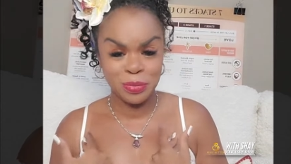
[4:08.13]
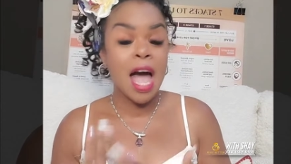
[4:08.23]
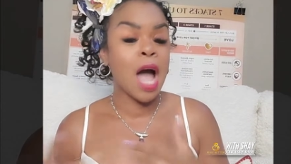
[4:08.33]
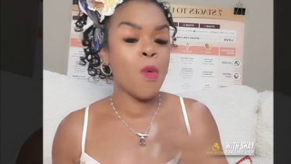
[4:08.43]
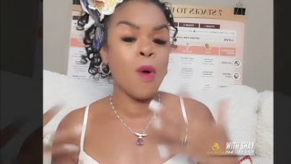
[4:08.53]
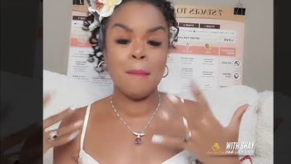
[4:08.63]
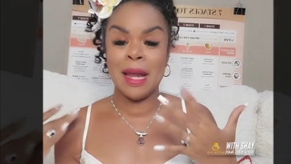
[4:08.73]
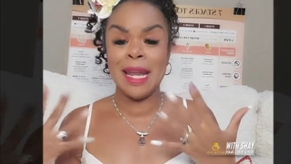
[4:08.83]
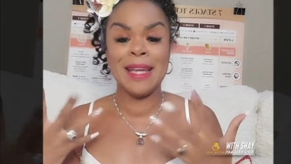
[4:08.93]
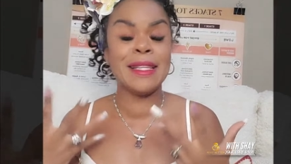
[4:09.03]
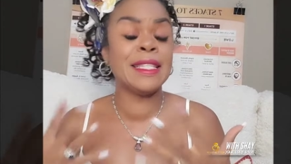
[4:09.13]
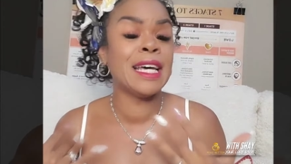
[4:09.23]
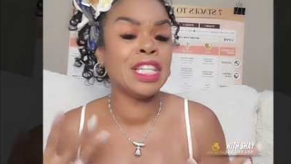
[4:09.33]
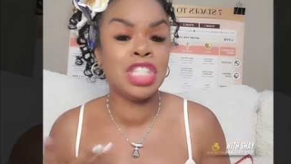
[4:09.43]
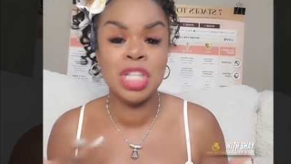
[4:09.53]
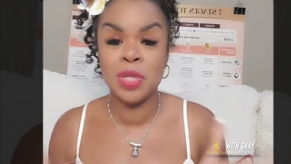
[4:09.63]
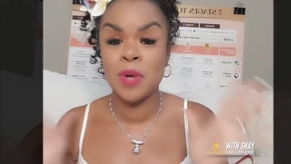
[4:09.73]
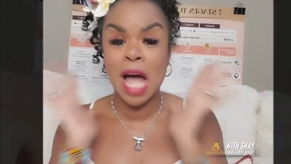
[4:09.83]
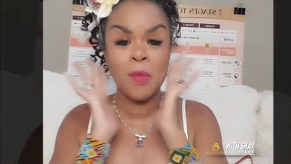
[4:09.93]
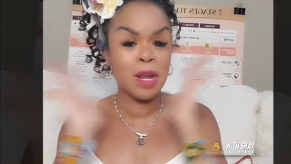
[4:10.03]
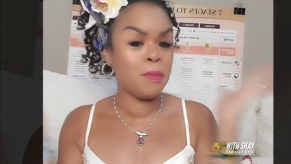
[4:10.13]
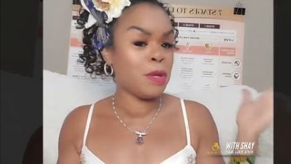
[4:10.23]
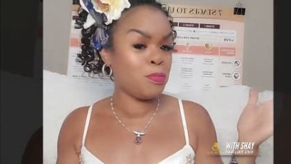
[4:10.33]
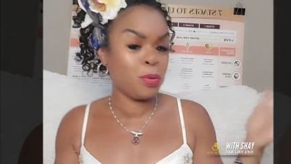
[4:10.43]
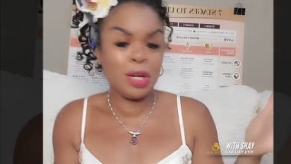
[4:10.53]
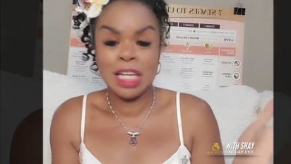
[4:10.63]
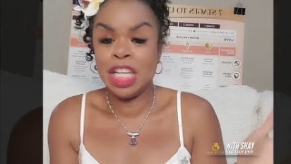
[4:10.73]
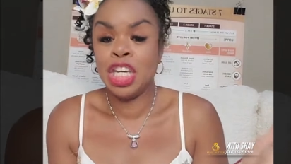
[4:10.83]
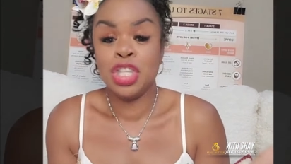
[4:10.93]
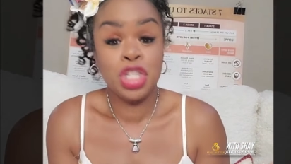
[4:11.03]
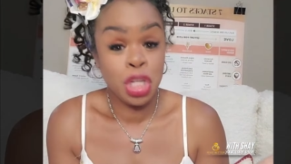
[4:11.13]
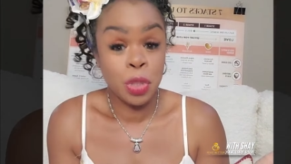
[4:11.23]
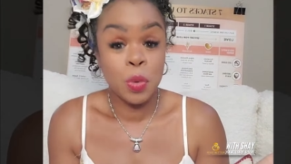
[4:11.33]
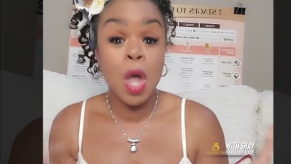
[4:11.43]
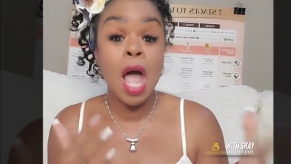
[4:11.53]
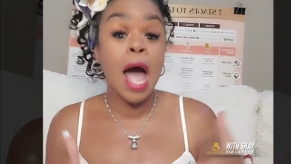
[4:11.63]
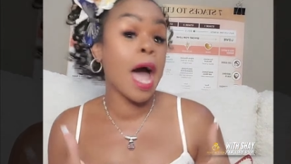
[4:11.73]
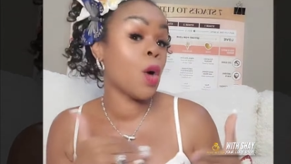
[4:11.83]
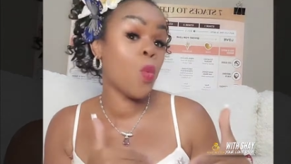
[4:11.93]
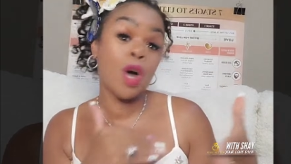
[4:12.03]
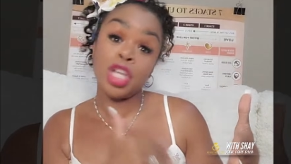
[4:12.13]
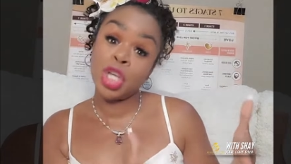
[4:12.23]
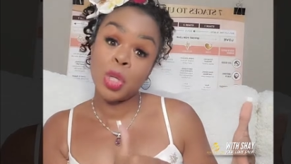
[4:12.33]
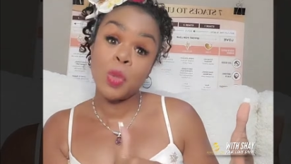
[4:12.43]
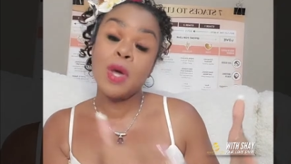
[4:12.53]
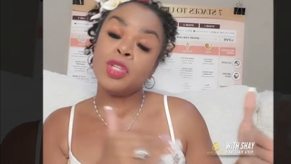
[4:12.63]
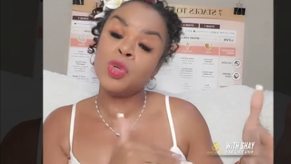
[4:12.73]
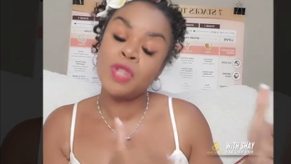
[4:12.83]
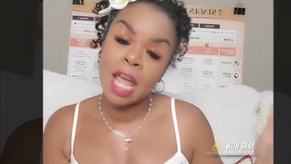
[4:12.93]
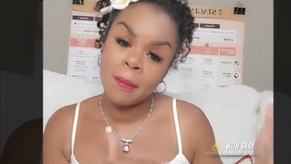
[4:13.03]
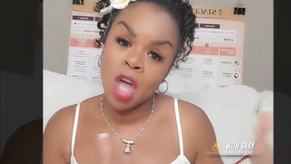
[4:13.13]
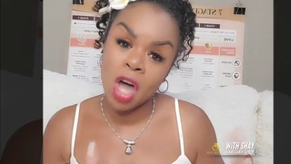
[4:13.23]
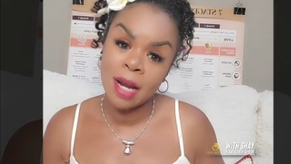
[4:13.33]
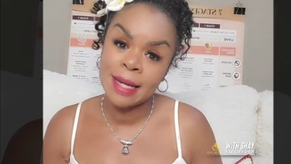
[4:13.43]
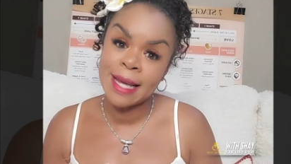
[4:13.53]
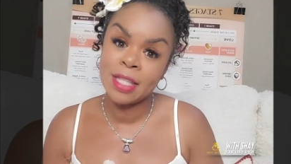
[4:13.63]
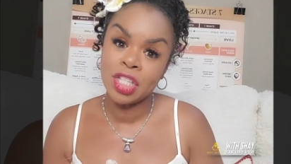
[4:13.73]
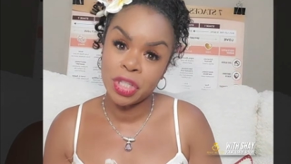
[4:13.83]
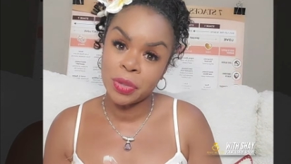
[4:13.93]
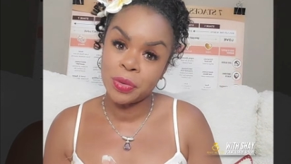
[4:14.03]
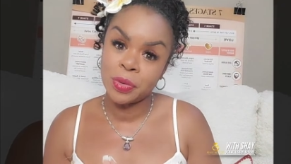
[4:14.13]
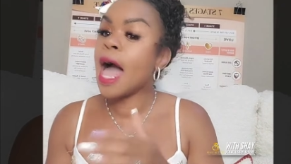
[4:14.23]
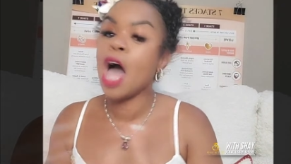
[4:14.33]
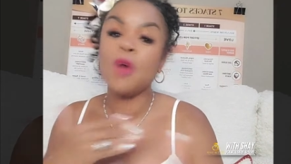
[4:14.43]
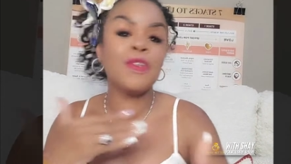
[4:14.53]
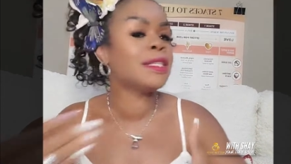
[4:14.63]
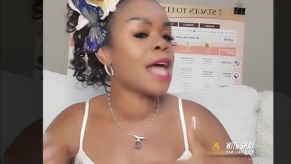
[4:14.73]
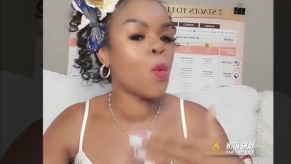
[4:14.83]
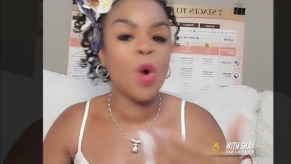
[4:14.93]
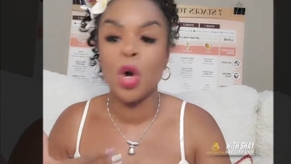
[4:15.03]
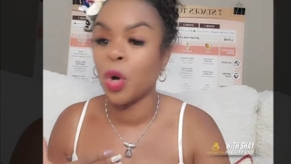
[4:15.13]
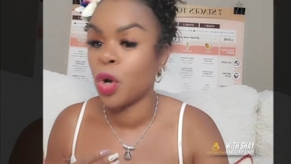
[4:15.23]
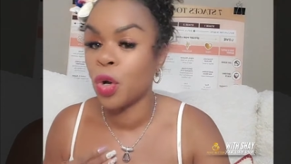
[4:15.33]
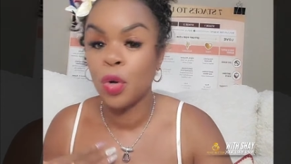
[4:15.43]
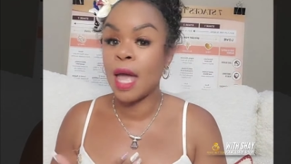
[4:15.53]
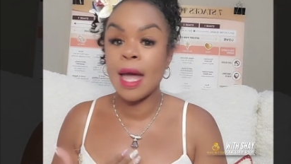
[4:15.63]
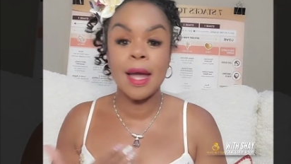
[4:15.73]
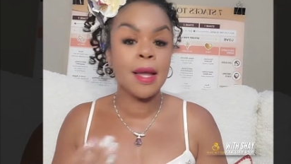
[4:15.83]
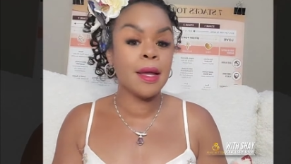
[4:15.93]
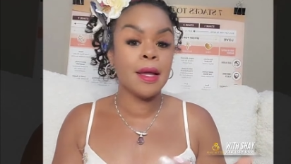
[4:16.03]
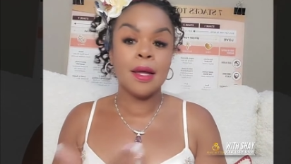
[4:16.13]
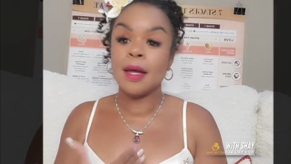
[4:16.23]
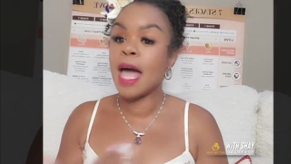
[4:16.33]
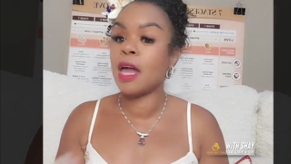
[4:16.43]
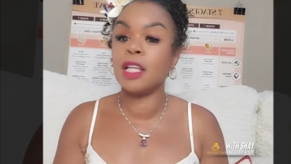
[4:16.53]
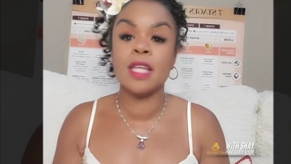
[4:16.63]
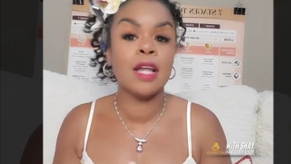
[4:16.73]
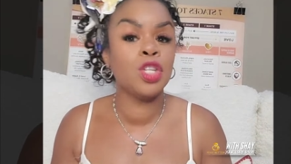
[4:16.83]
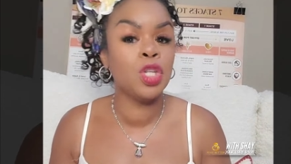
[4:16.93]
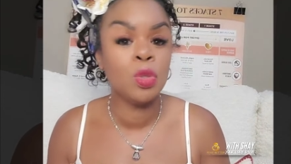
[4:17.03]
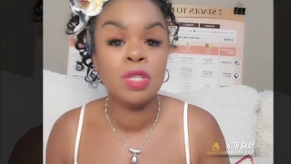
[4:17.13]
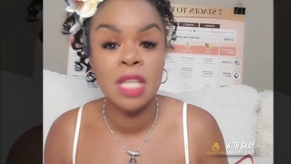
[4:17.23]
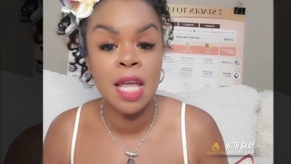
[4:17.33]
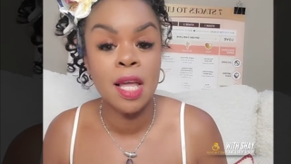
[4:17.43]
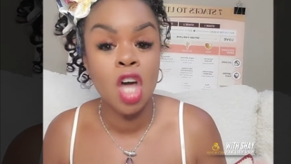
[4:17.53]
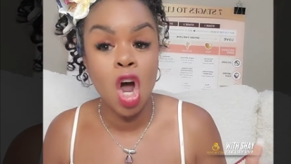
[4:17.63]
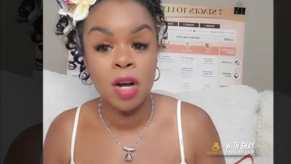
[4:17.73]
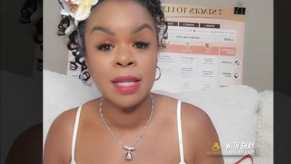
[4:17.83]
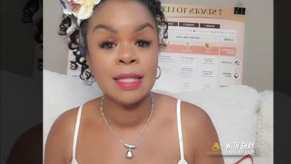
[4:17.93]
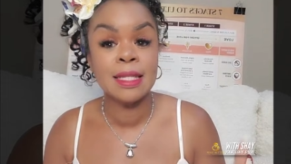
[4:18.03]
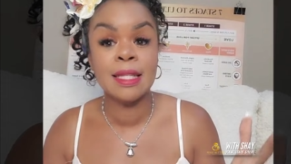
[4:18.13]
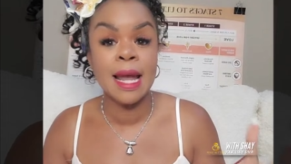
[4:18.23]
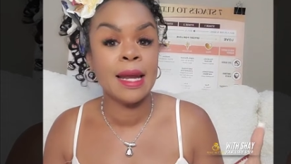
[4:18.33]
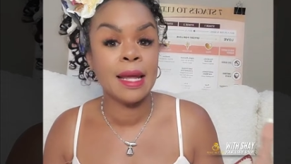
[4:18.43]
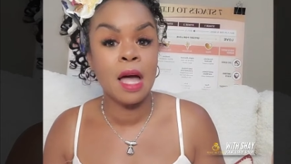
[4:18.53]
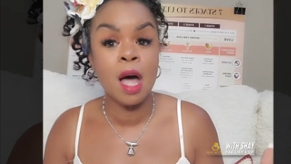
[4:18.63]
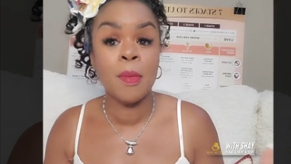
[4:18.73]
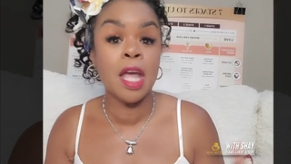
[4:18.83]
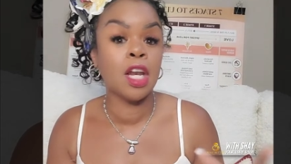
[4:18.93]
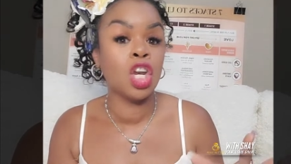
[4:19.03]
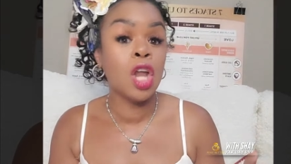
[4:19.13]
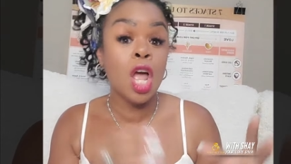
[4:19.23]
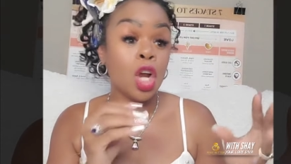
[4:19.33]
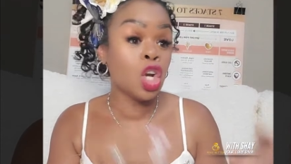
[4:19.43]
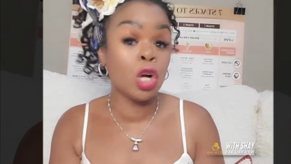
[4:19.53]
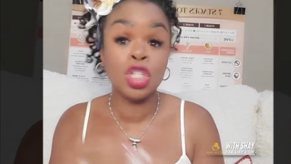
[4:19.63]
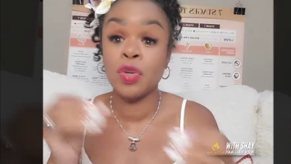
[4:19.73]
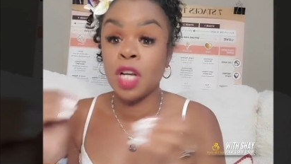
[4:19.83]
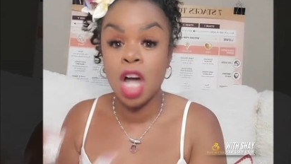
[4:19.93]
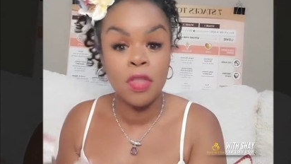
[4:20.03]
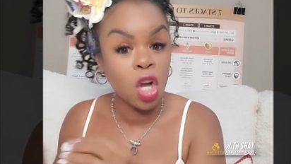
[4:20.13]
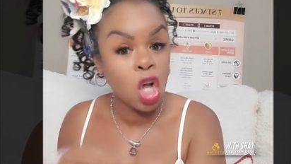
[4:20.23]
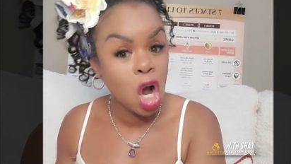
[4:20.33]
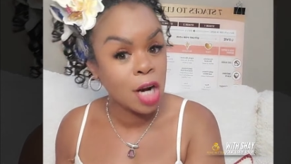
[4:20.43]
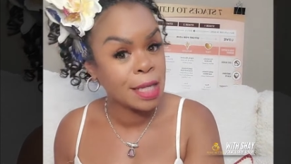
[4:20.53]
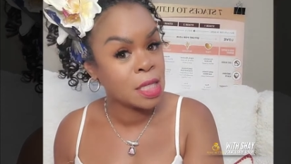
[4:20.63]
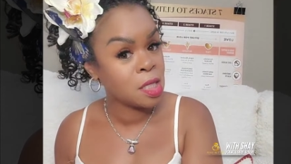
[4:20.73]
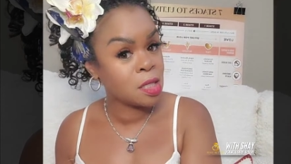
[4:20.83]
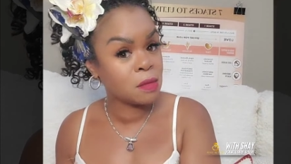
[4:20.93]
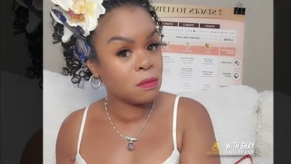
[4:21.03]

I want my nails done too. I want to be pretty too. I want you to take me on a date too. How does that work, okay? How does that, do you see gardens standing up and nurturing other gardens?